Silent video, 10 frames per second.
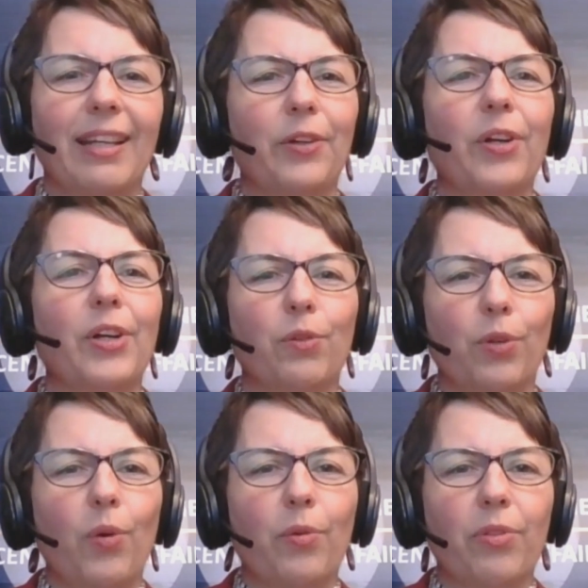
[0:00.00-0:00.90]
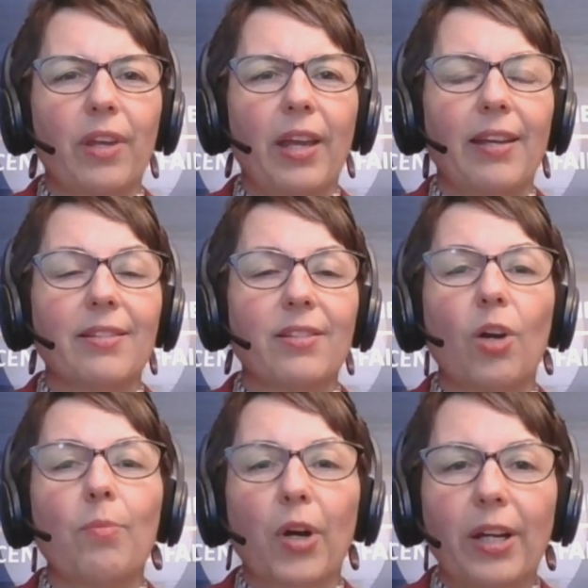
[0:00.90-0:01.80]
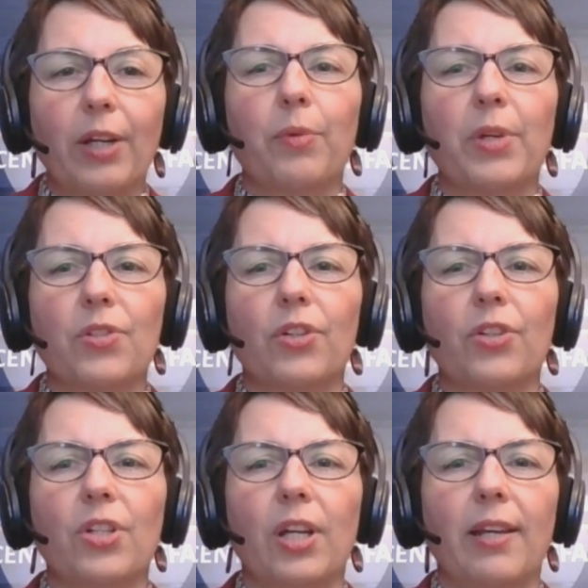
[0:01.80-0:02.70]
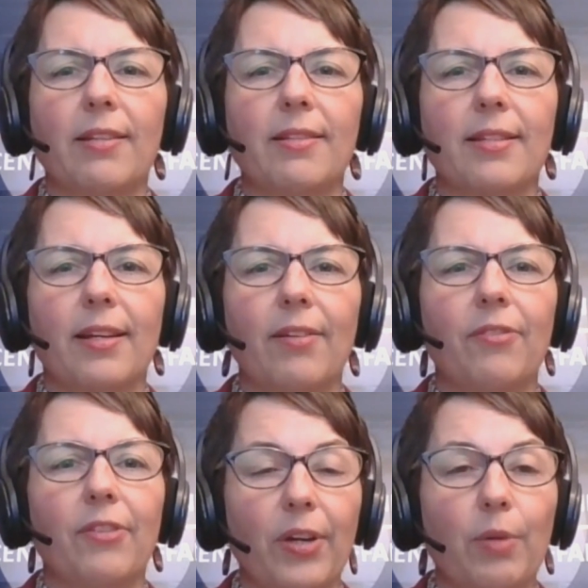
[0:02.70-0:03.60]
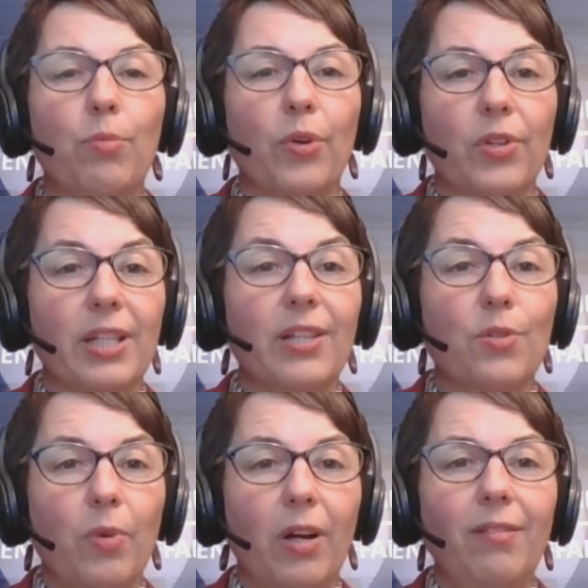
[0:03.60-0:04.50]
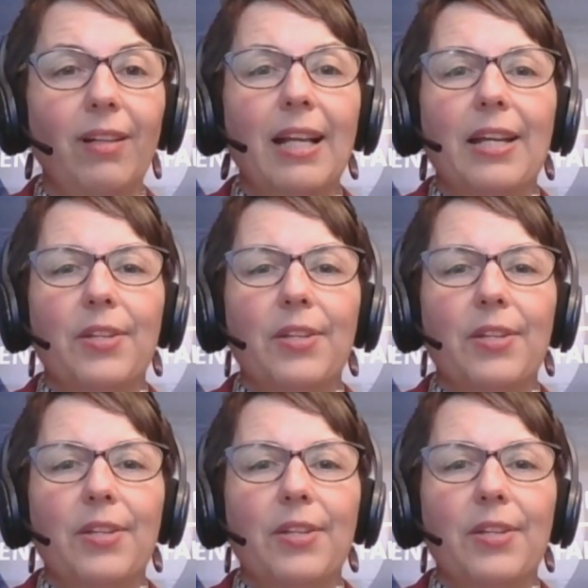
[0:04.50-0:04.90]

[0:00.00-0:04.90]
later in growth. And our market research is very important as well.